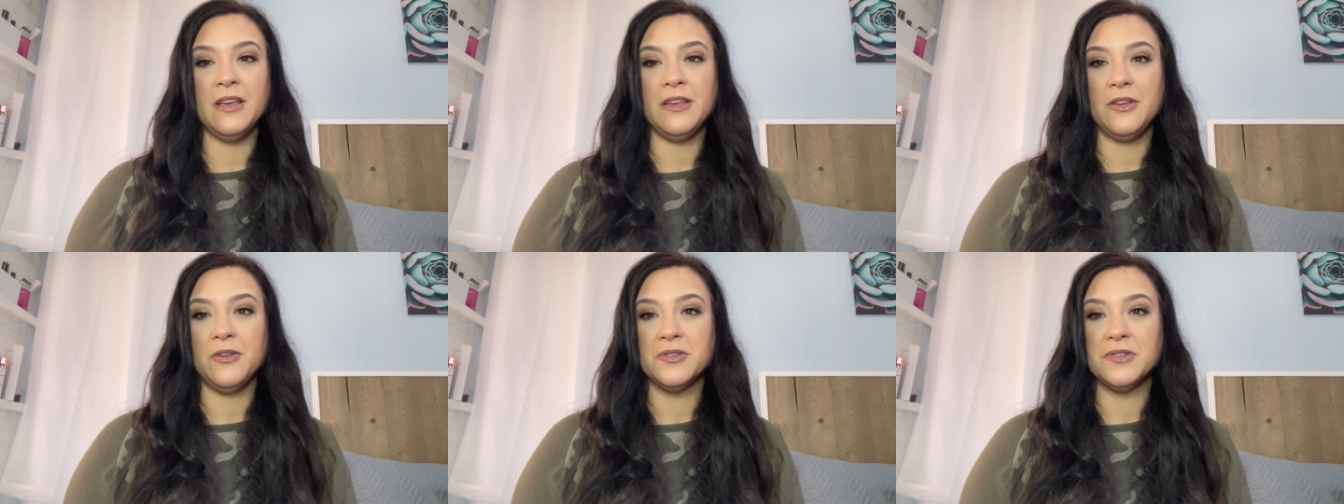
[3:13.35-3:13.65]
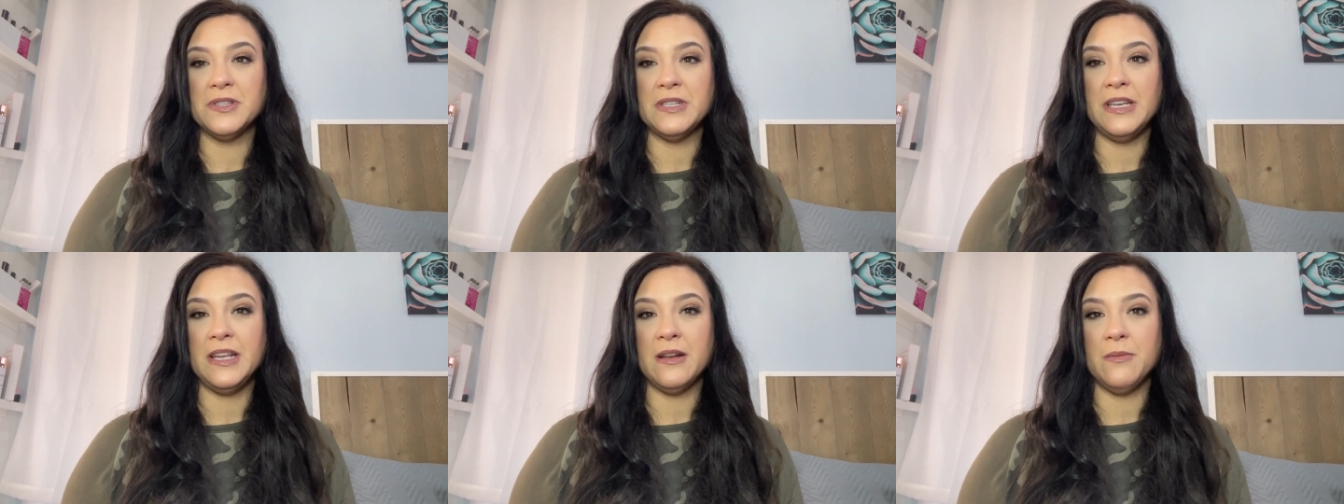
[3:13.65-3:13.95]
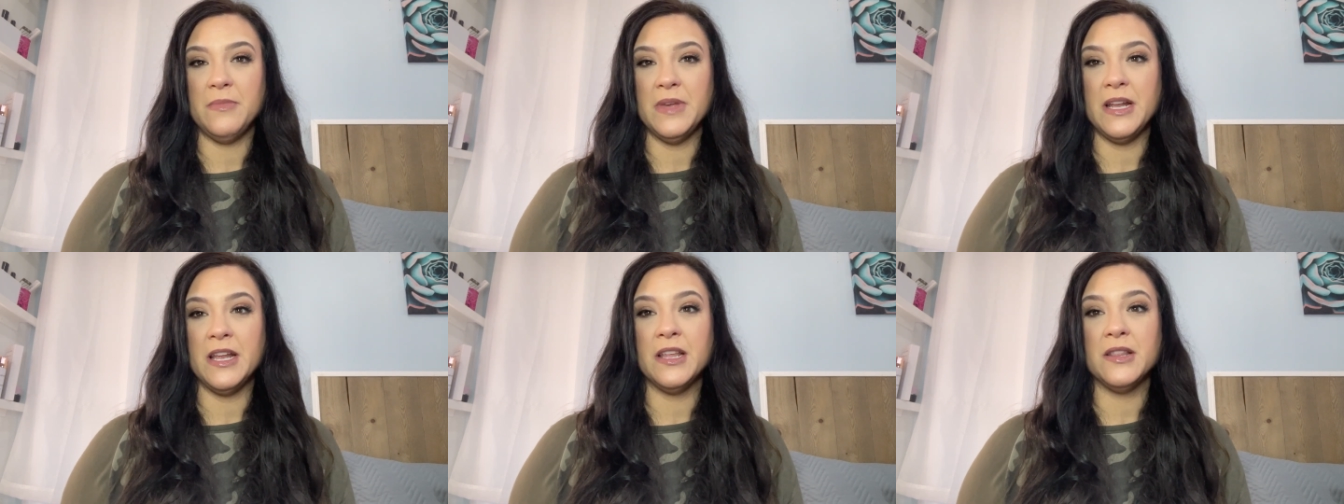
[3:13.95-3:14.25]
you'll see in a
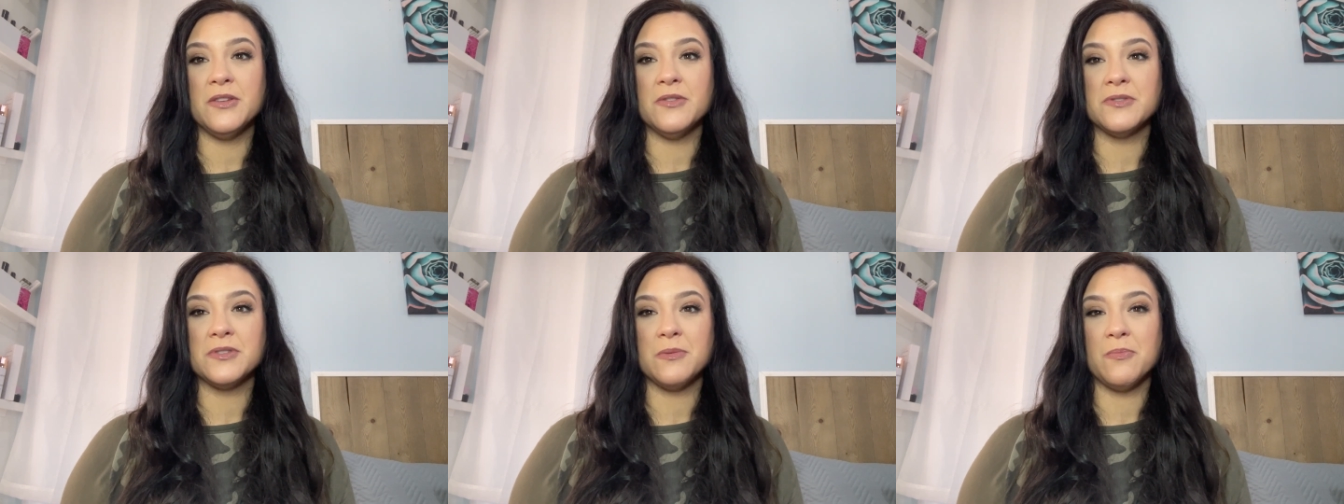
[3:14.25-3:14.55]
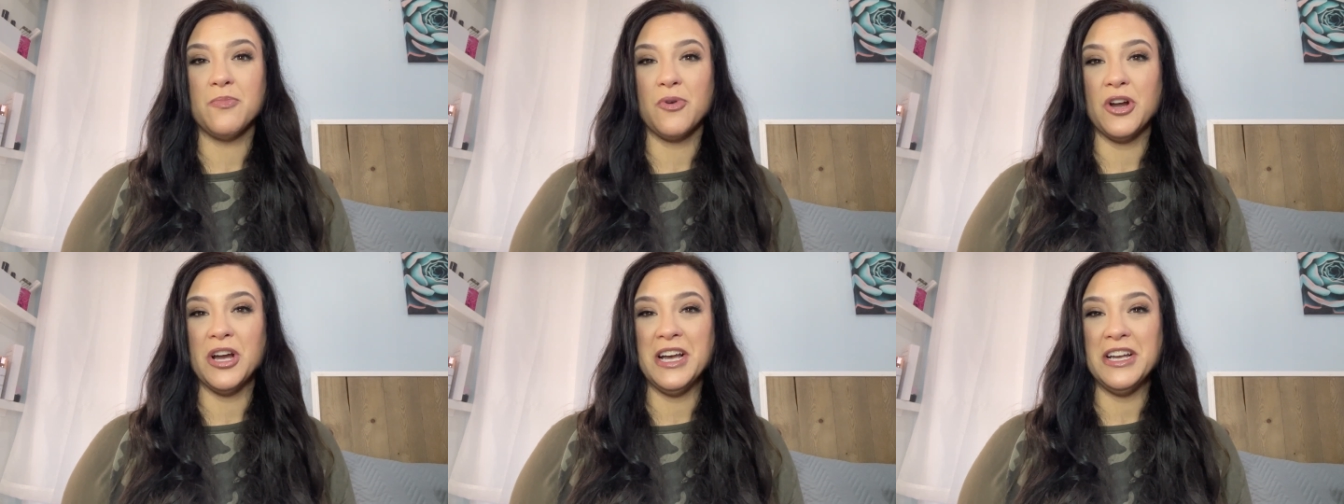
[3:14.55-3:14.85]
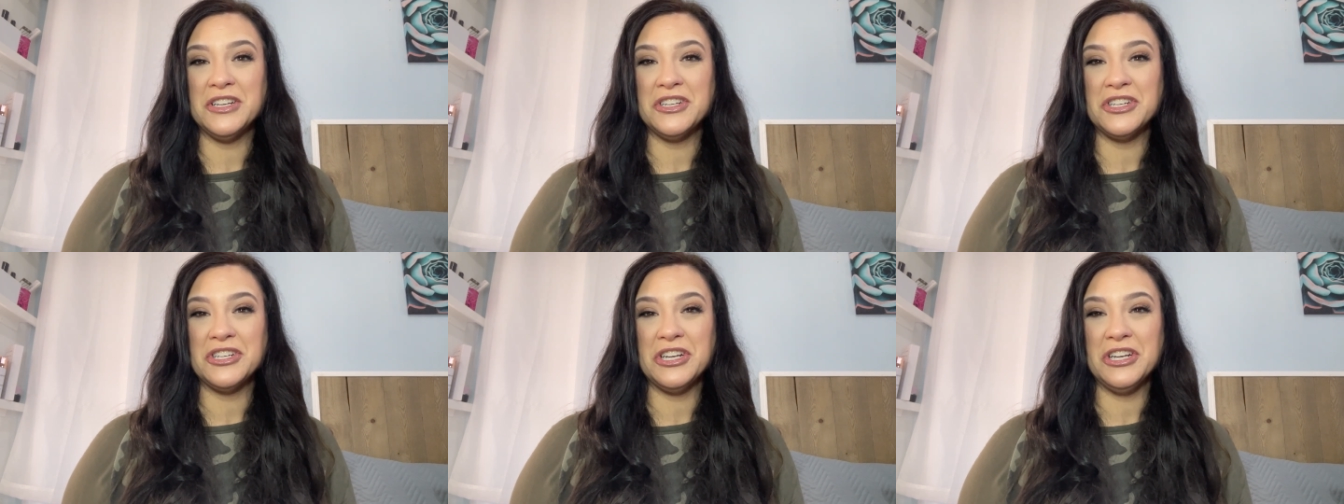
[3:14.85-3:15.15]
minute, there's a
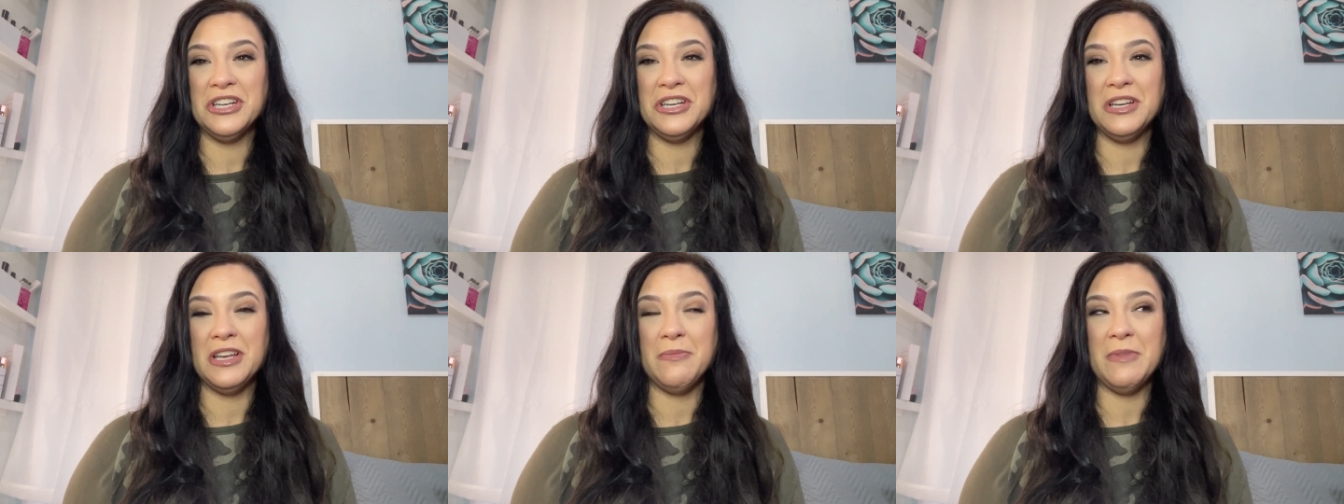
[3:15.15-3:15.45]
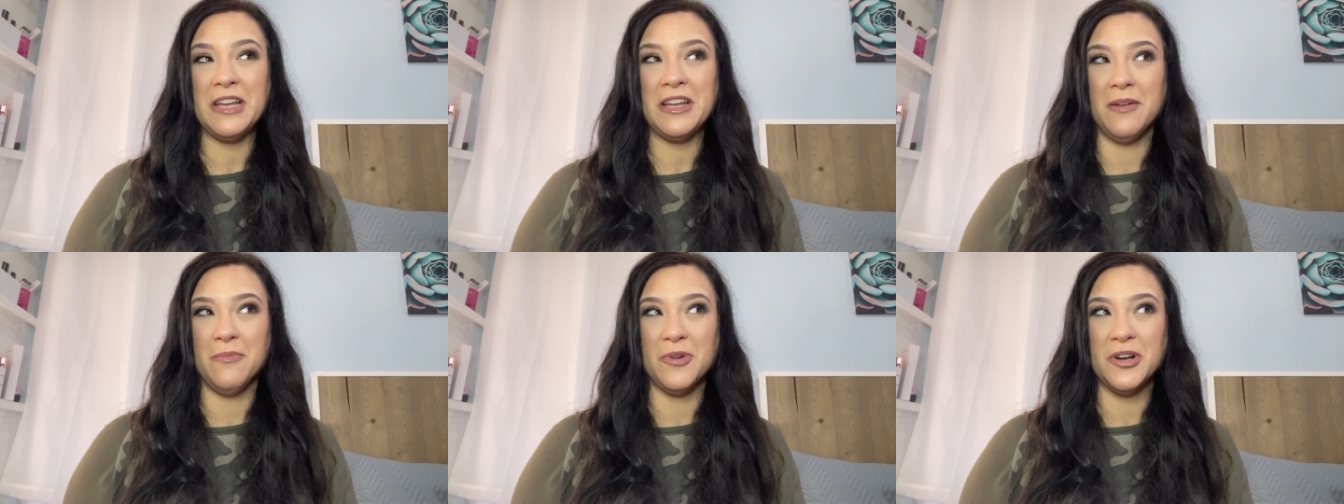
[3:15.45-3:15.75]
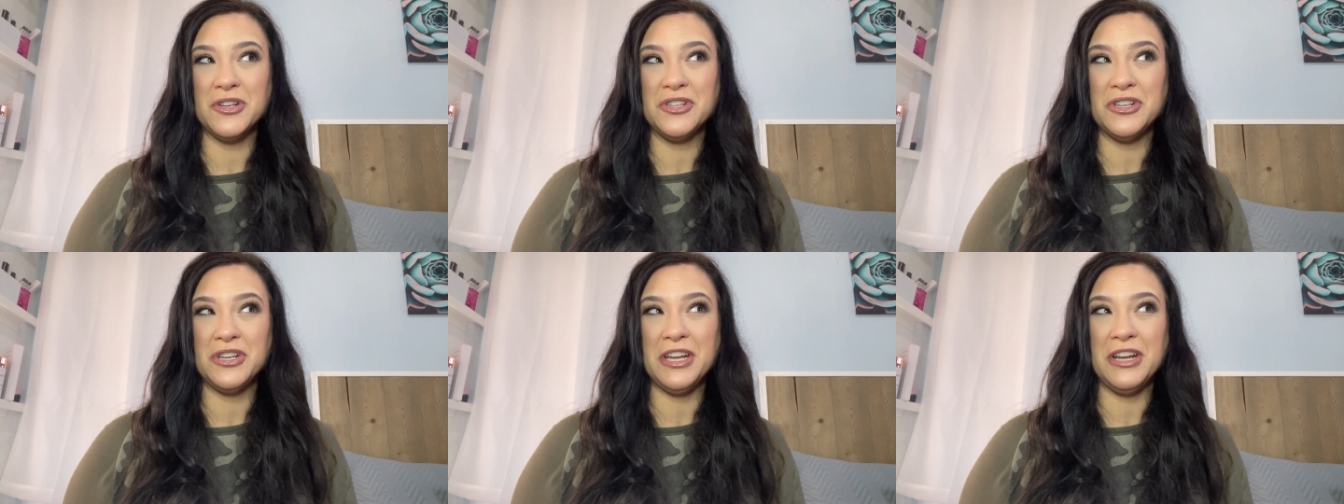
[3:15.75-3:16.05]
brush, a makeup
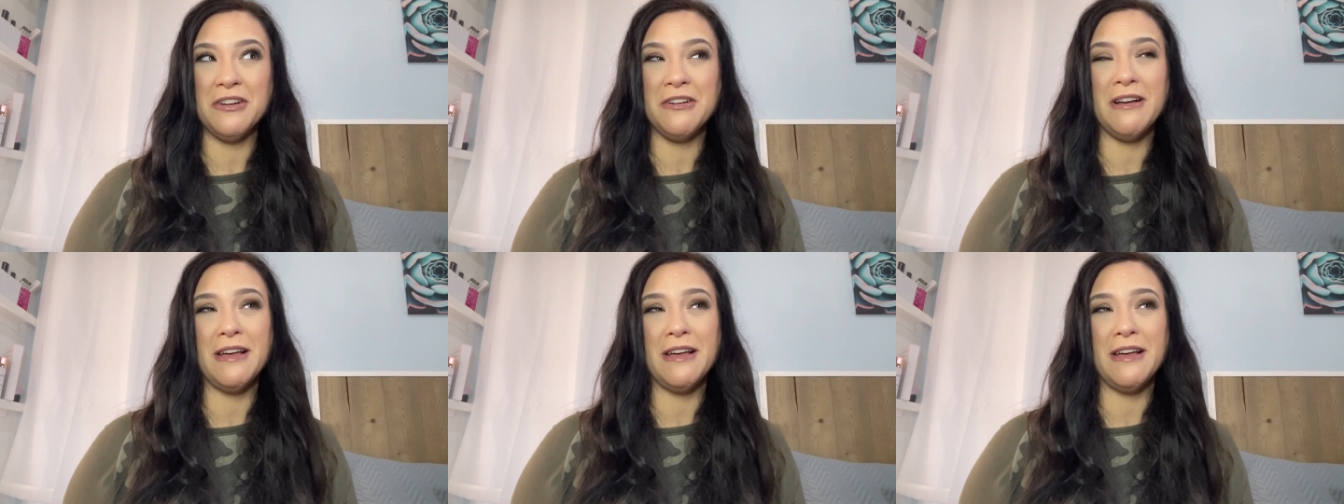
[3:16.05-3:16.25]
brush in here.